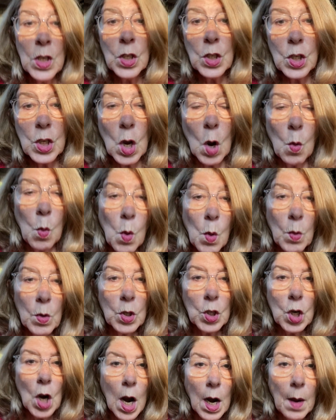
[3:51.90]
So when
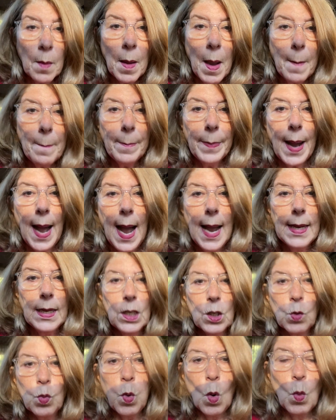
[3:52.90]
we're talking about
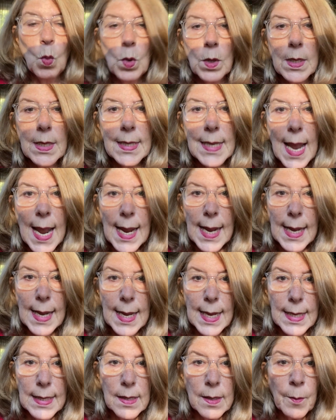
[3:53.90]
bias, what we're saying
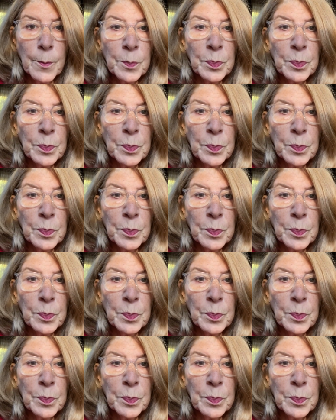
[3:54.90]
is,